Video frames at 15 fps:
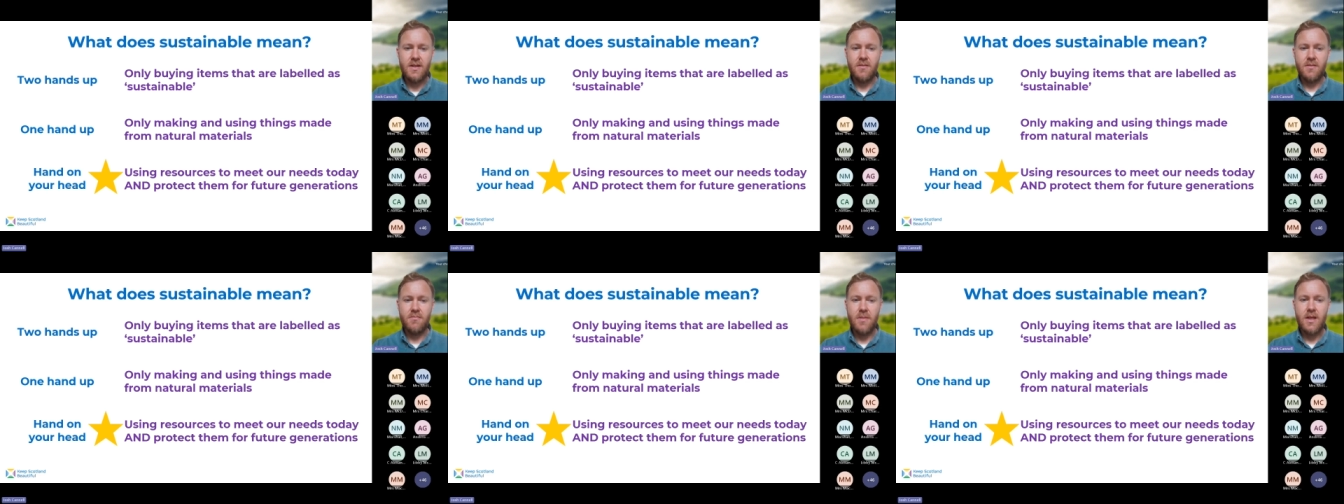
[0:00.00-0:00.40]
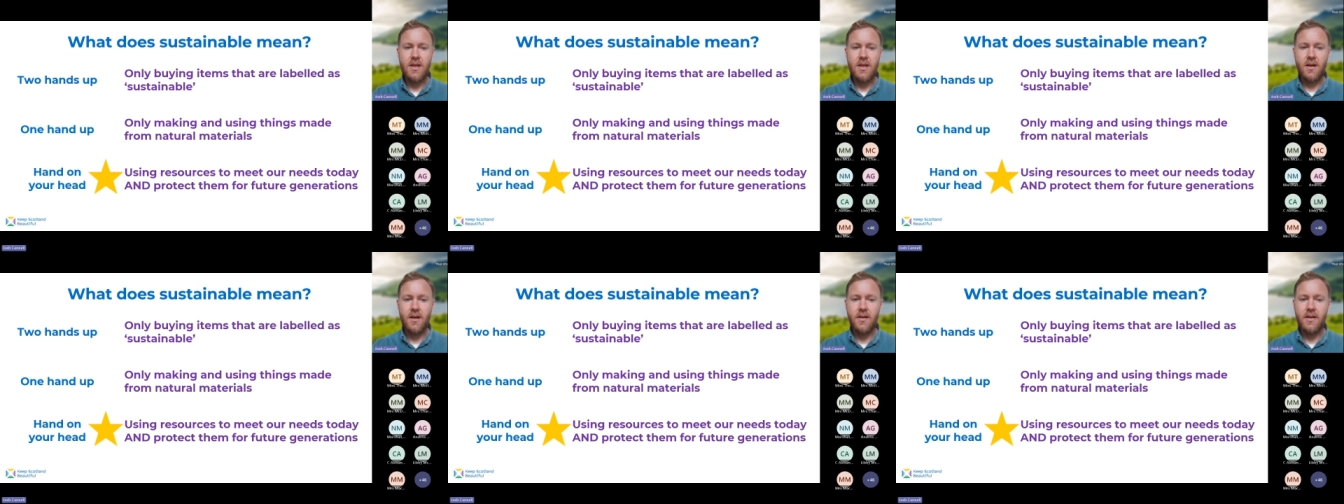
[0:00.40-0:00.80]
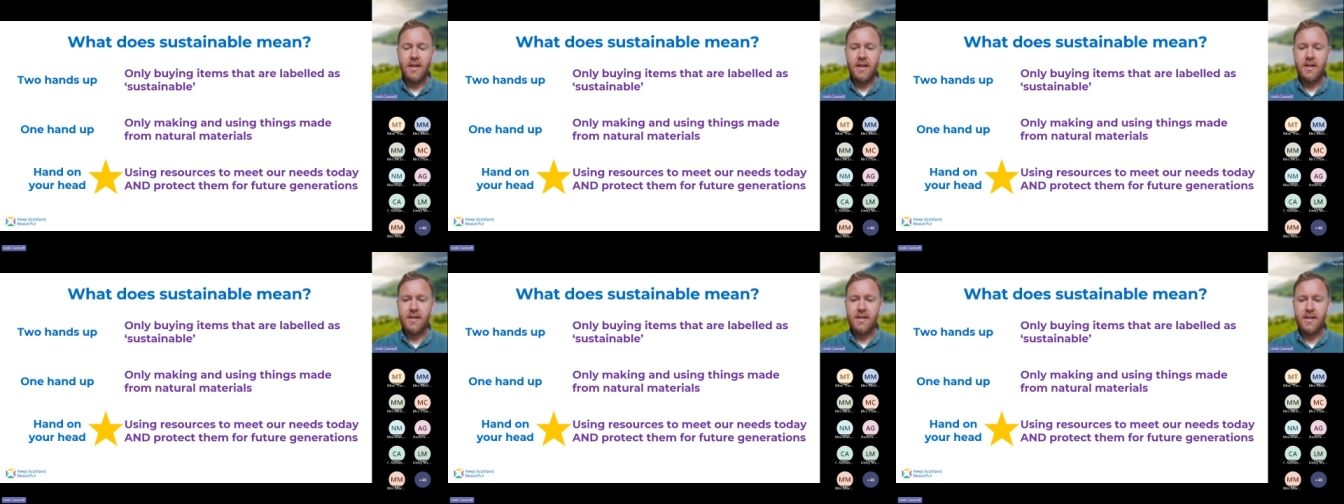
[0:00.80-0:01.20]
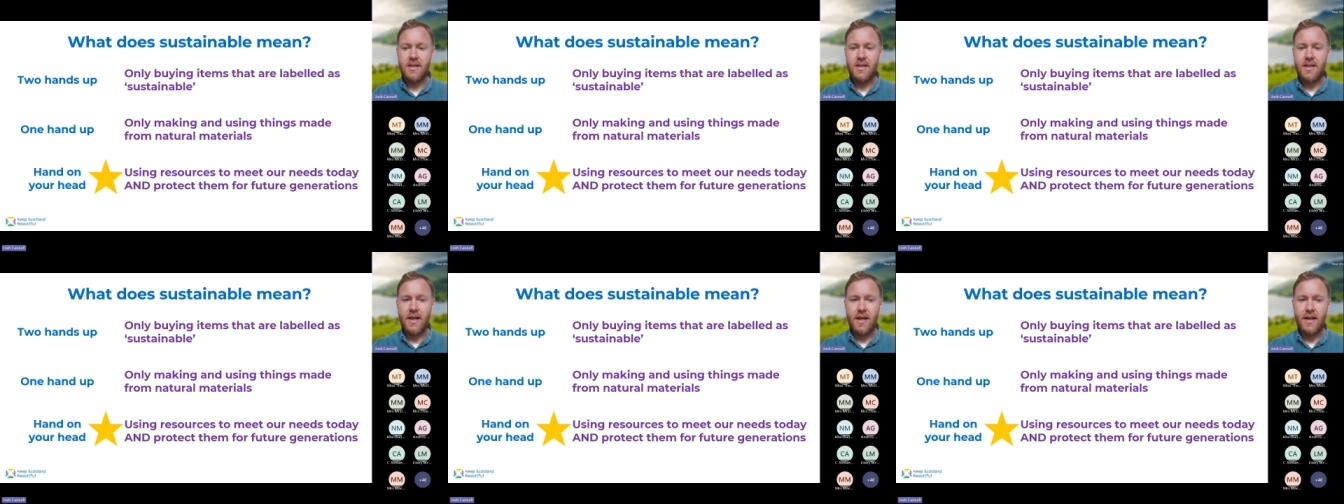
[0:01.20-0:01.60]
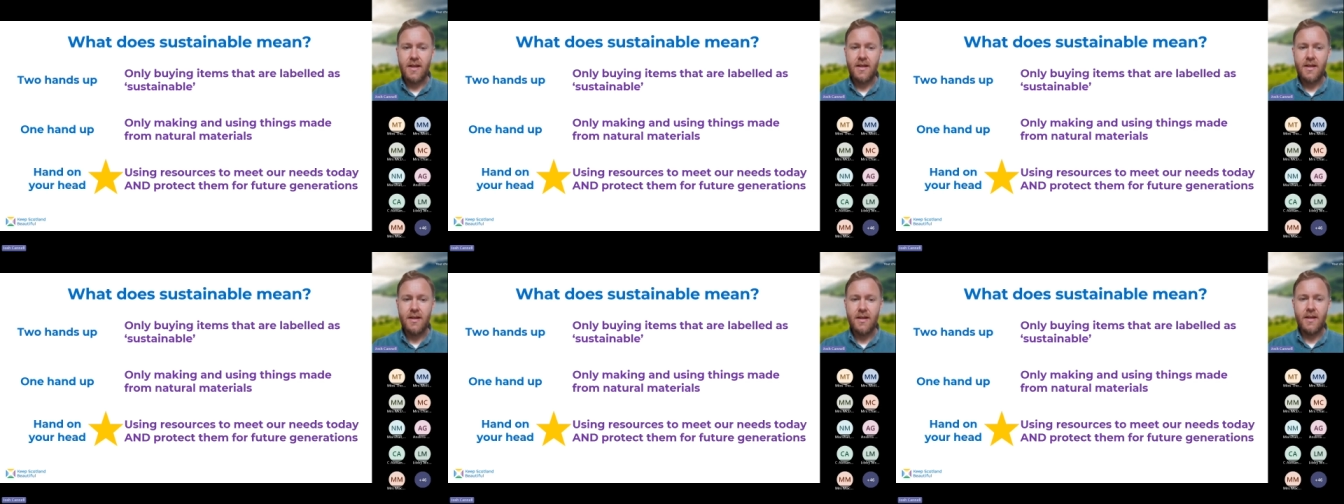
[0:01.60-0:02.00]
to meet our needs
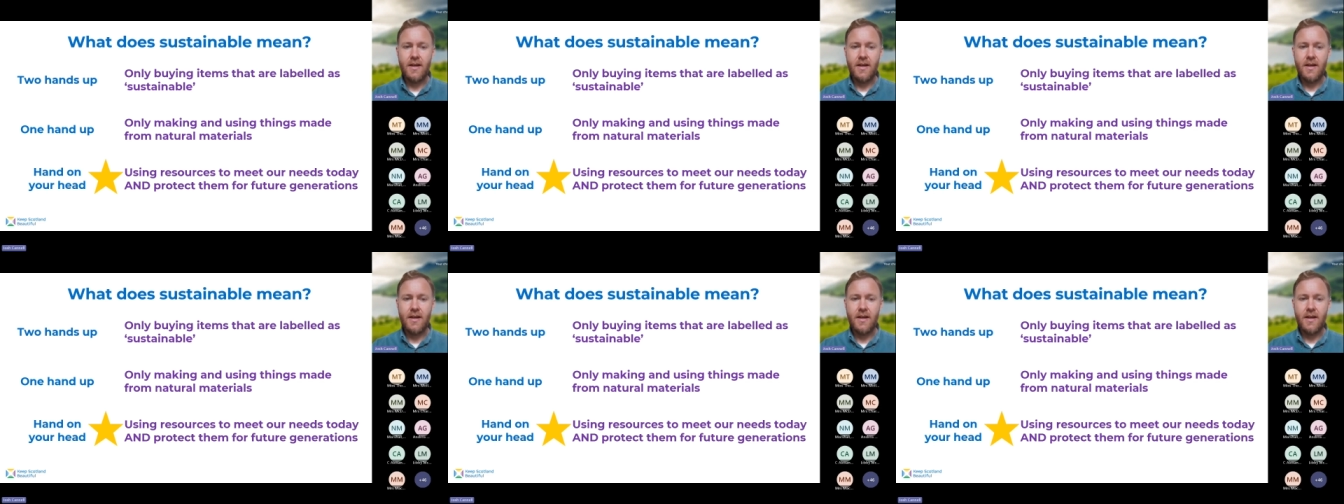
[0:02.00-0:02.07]
today